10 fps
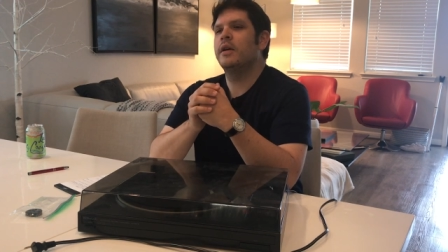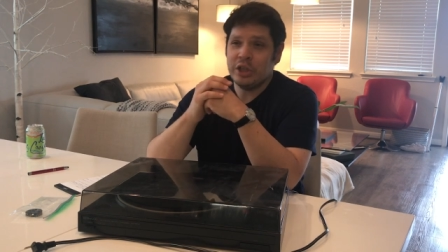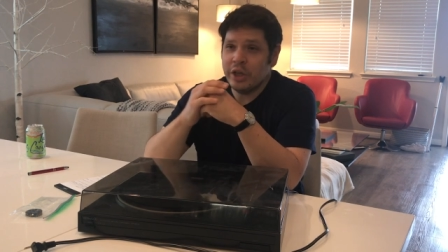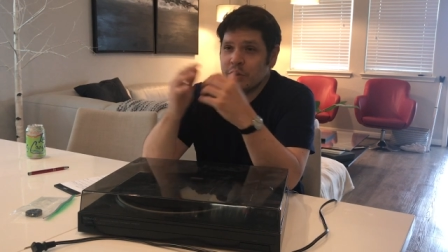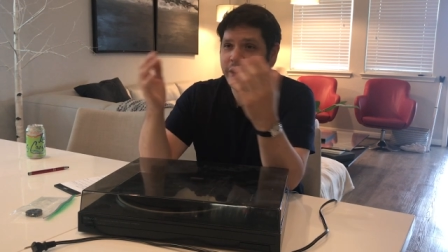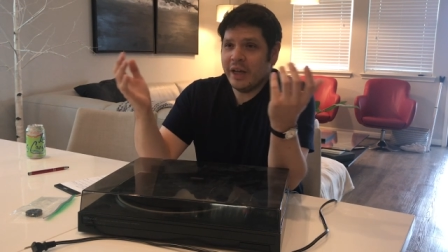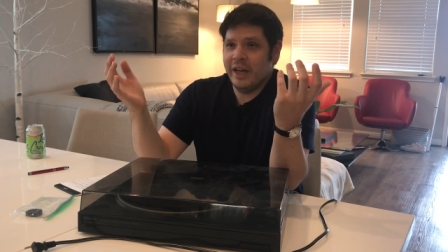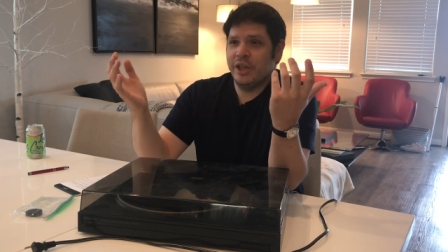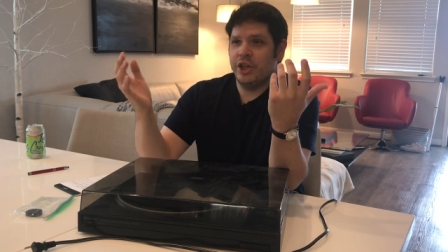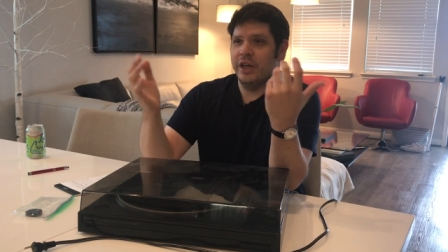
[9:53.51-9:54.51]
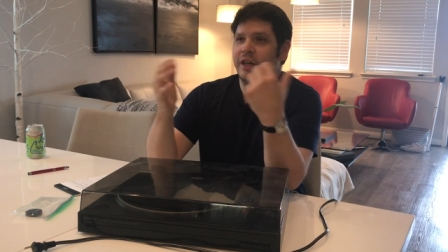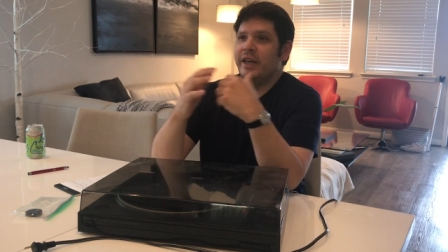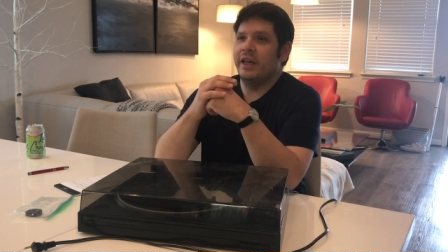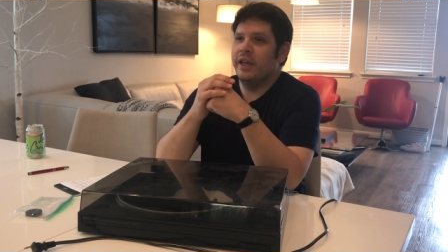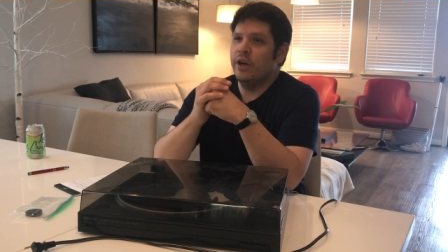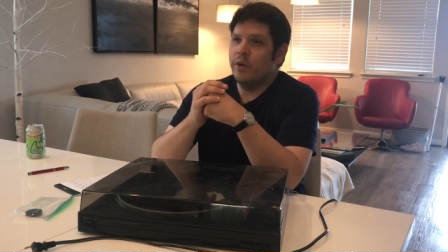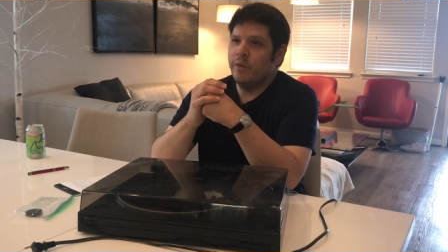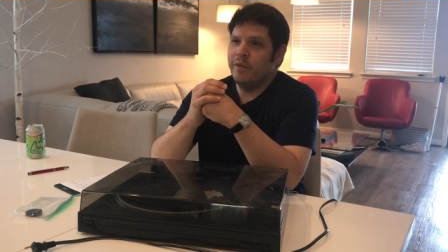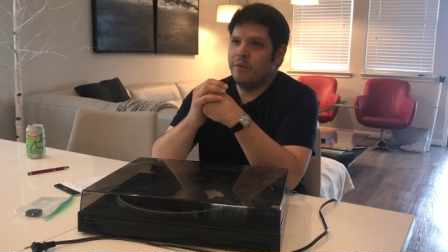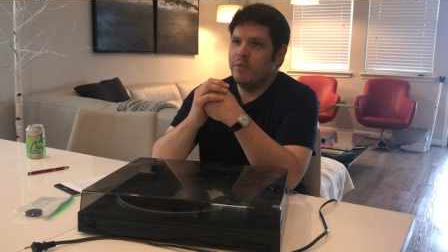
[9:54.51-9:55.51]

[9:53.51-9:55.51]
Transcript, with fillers: So I just want to kind of share like, you know,